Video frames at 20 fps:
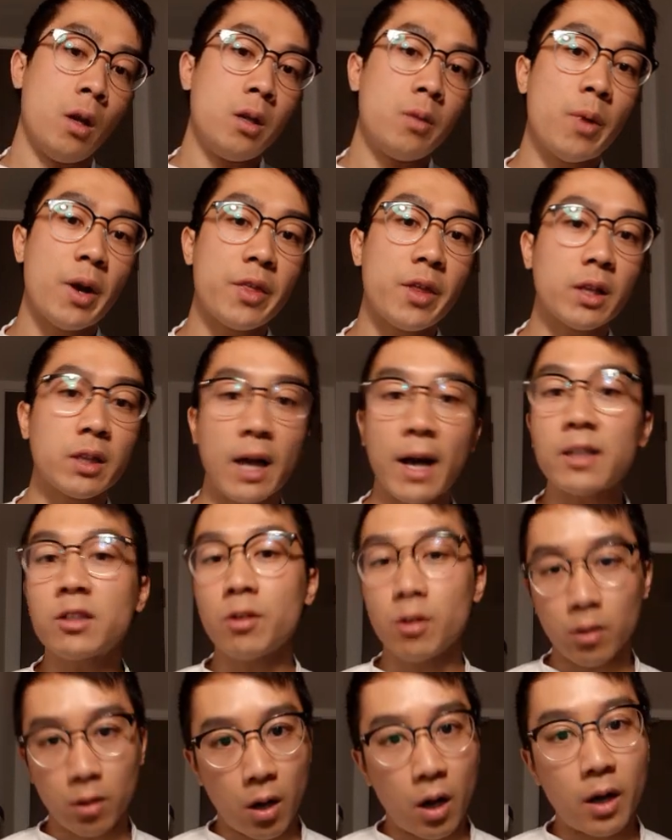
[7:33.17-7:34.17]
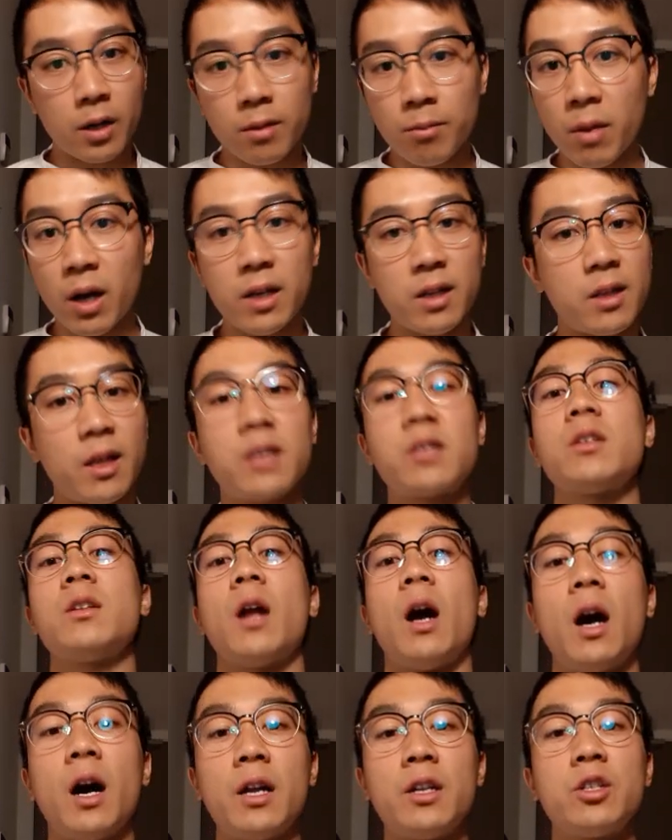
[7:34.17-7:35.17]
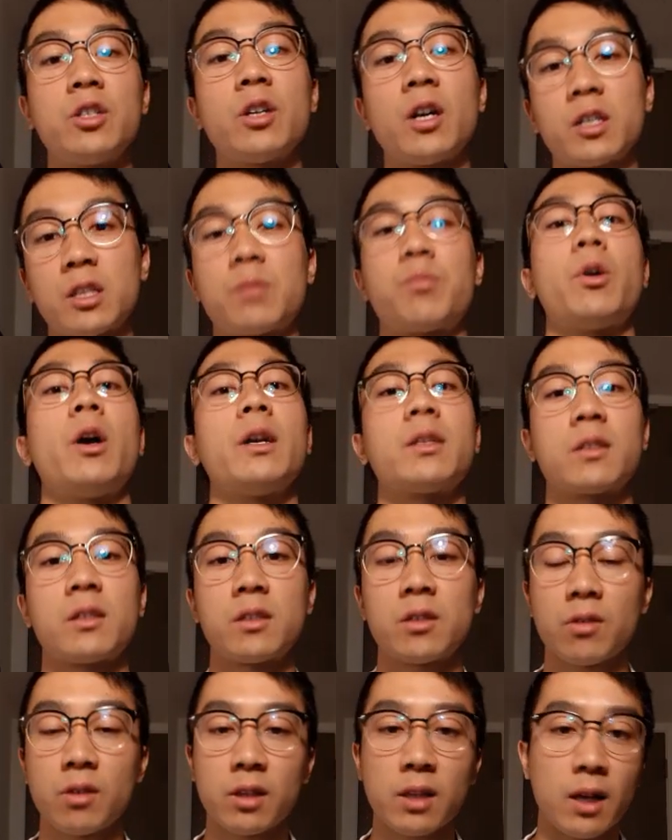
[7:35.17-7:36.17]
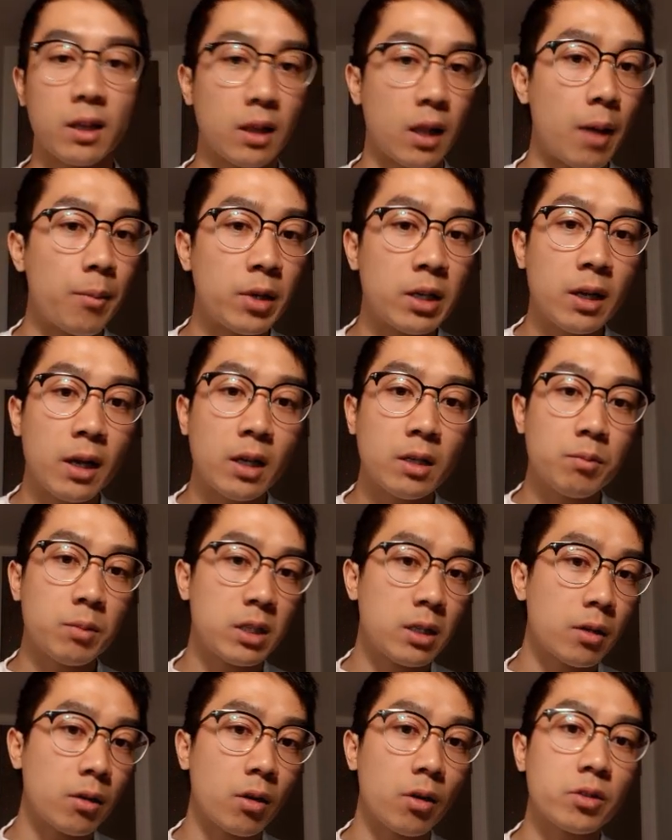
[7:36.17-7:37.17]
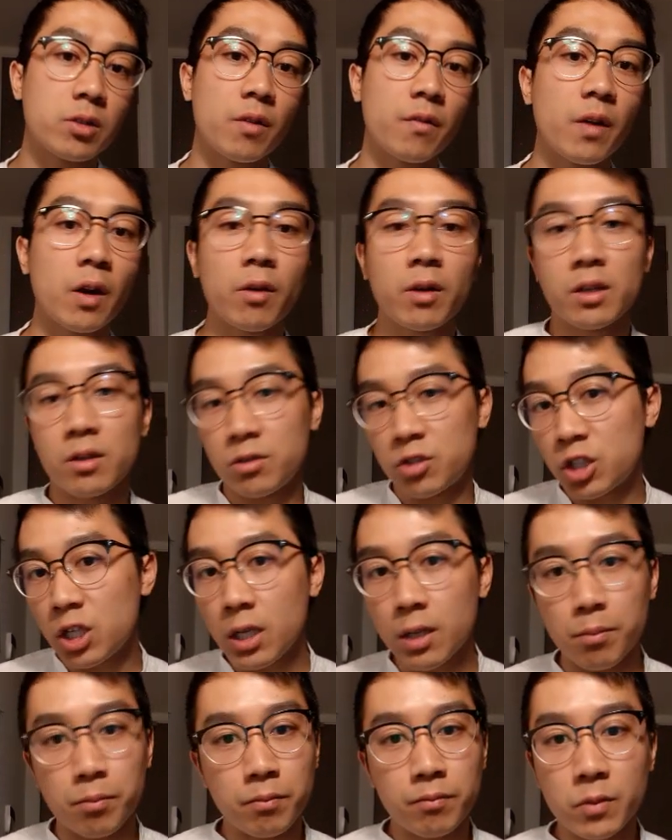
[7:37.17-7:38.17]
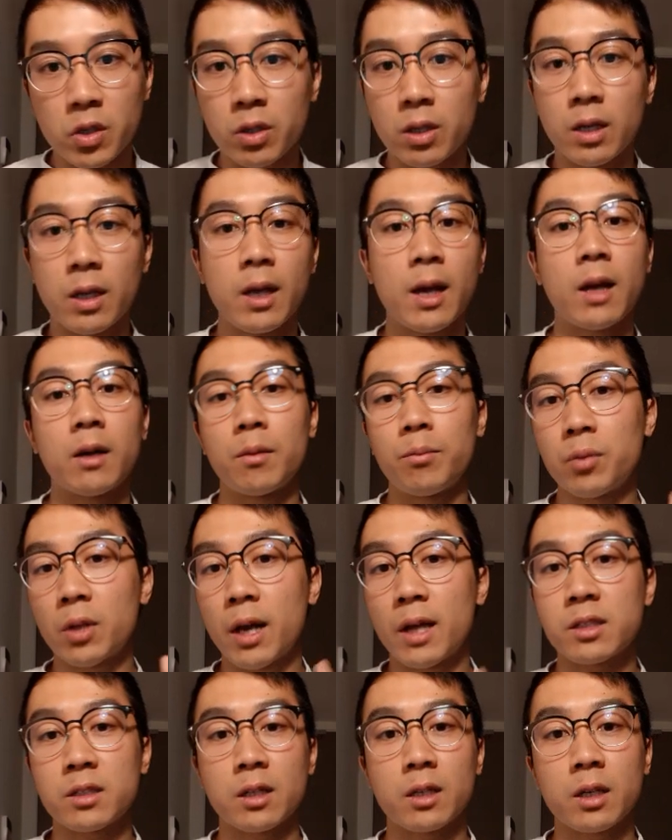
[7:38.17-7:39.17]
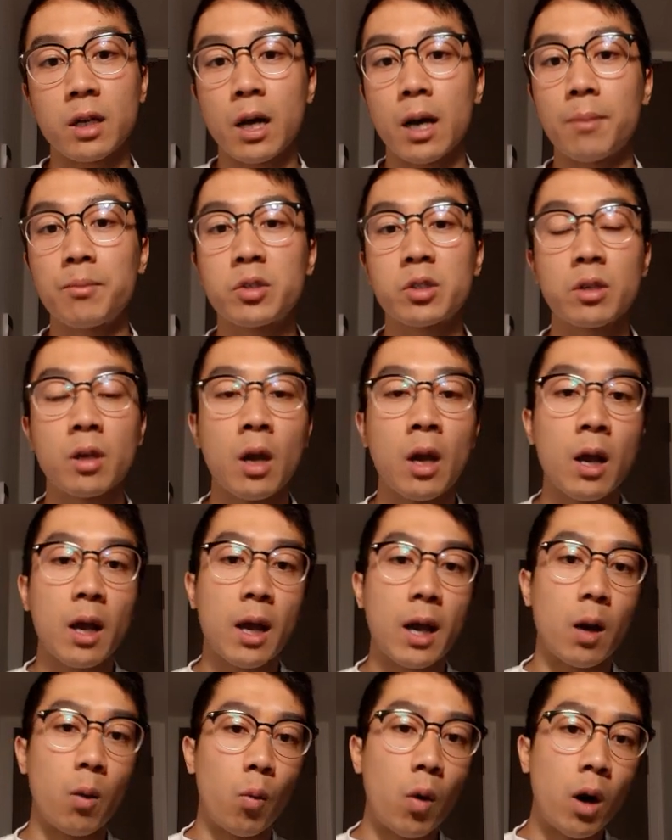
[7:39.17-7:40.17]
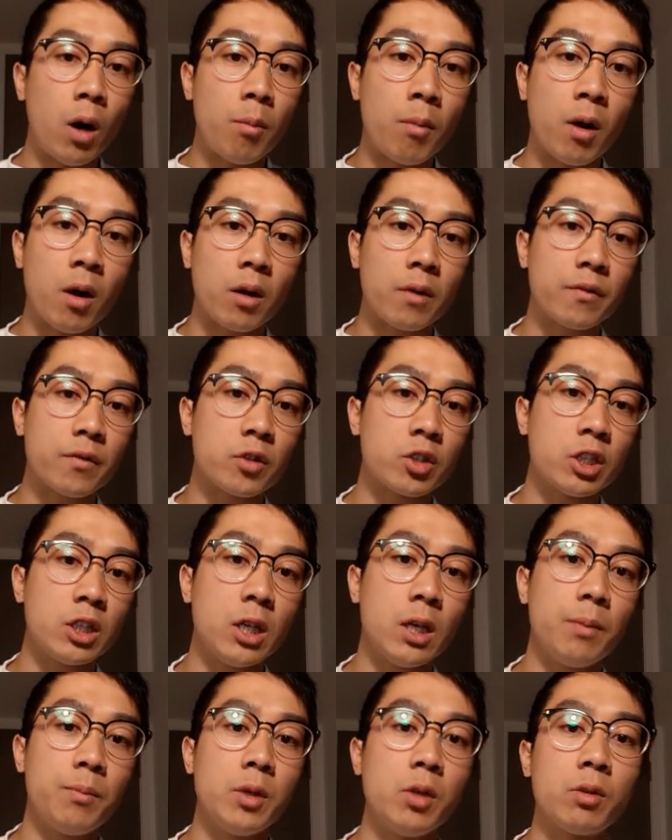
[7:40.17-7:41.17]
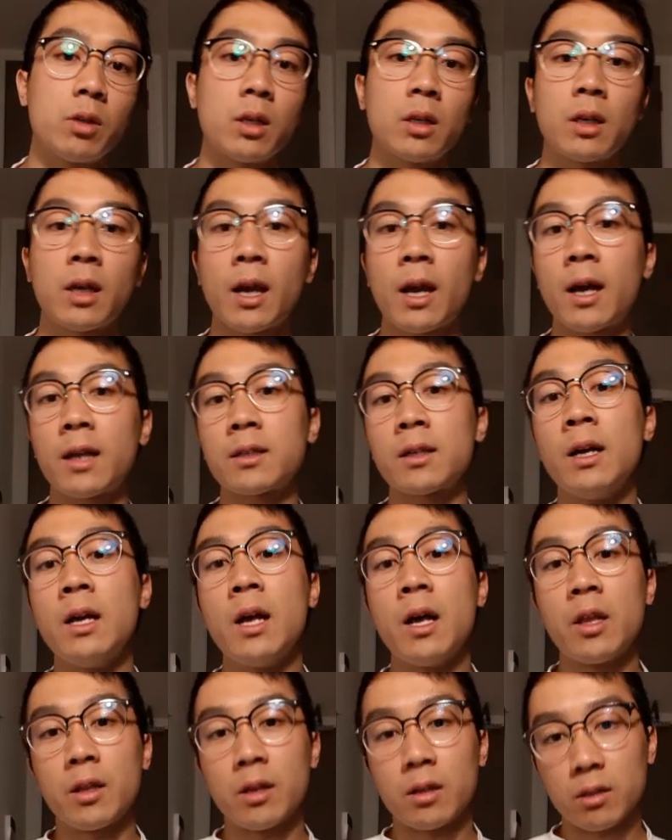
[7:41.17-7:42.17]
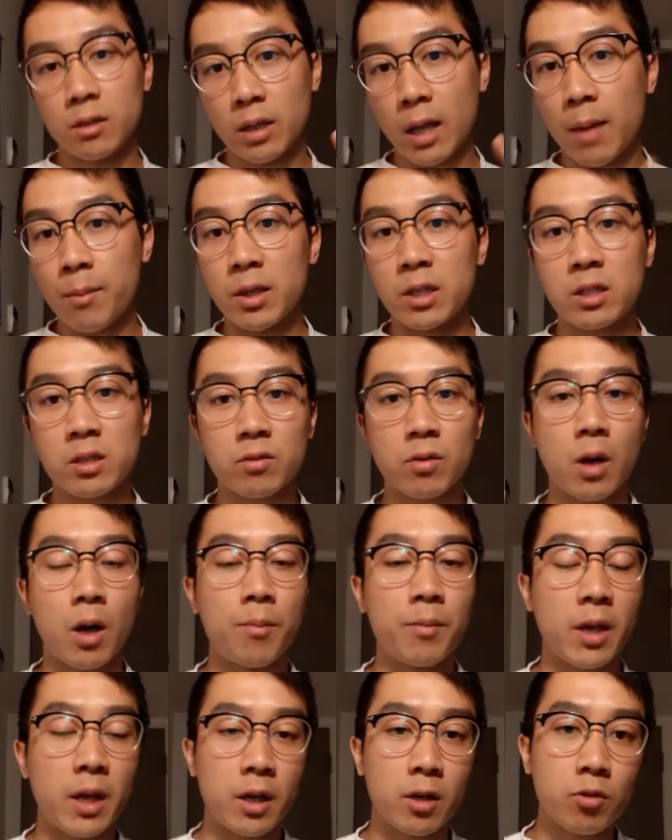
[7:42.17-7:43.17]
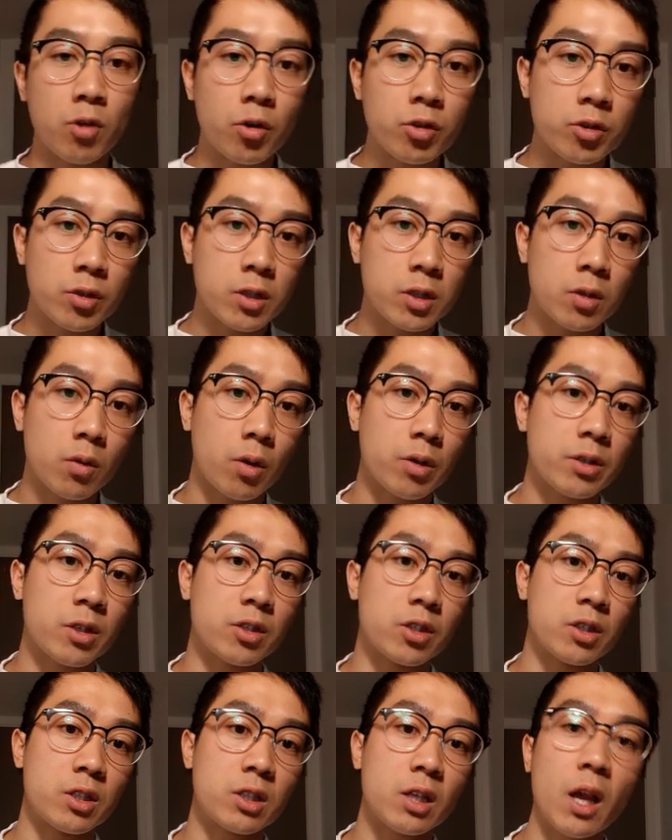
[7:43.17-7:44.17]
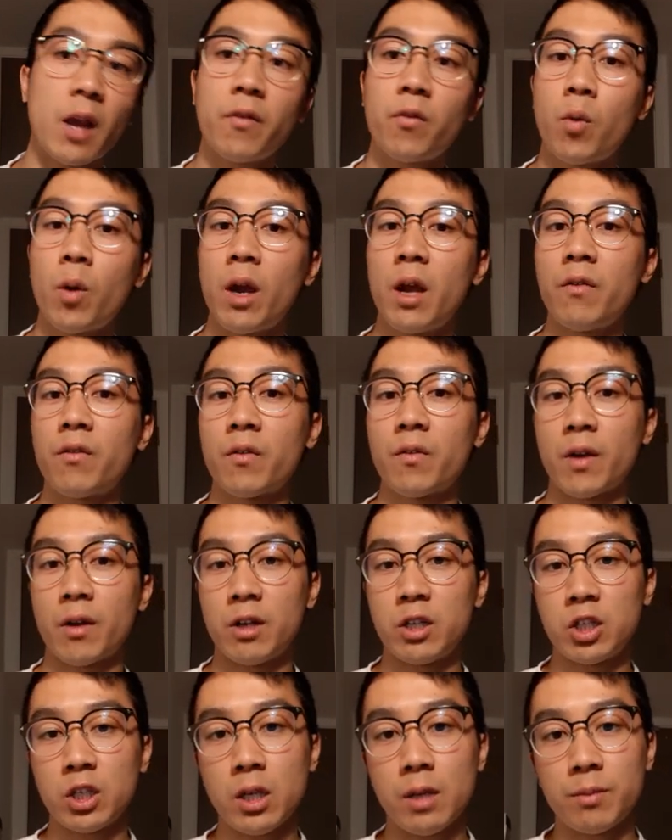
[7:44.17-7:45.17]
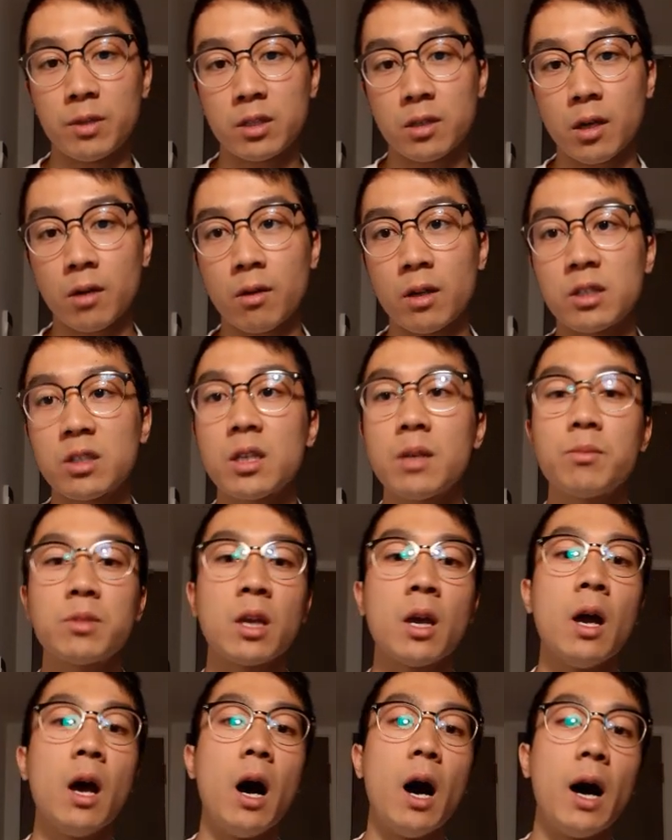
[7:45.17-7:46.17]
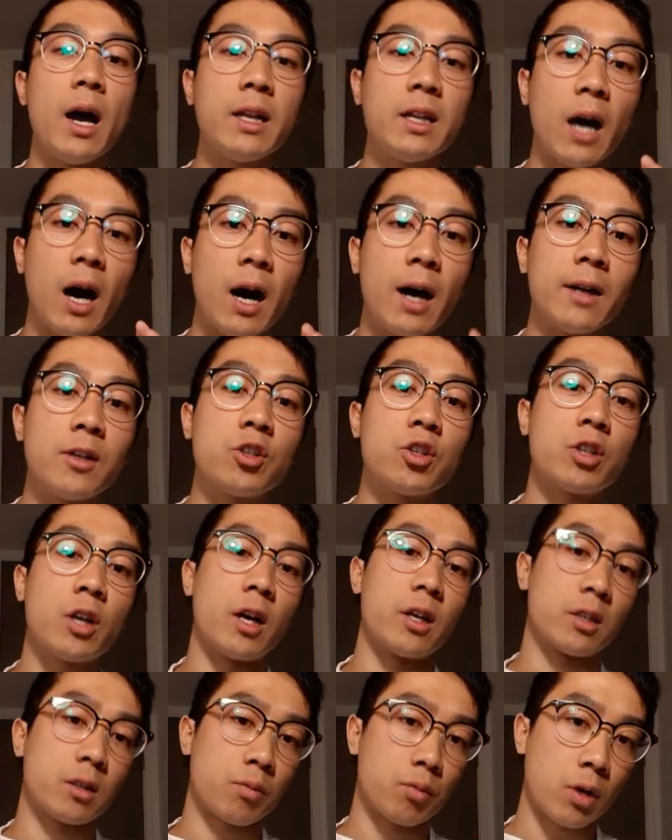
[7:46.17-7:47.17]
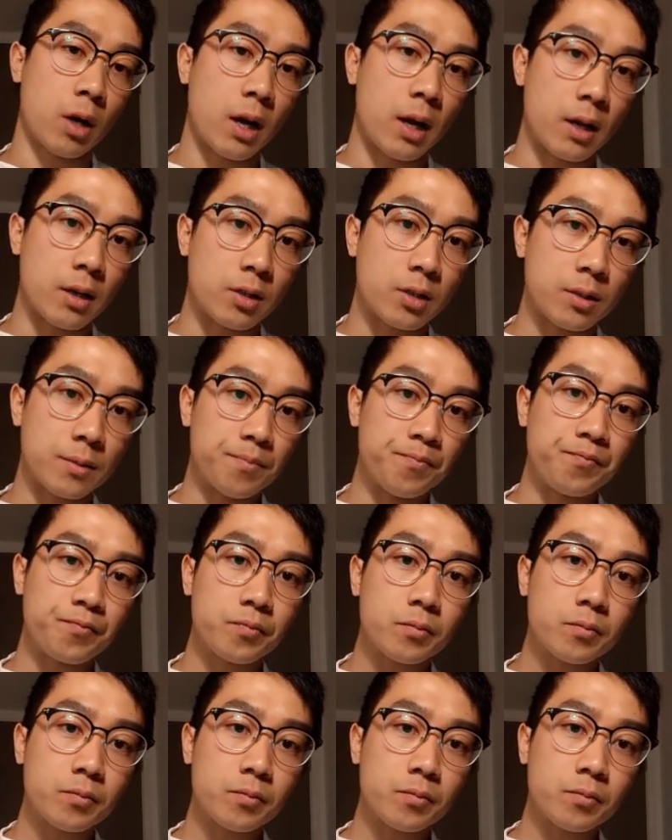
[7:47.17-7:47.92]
You might think that's a lot of money. That's an unjust price, considering that lemonade materials are very cheap. You can get plastic cups at Walmart for cheap. You can get lemons from a grocery store such as Safeway for very cheap, etc. It seems an unjust price.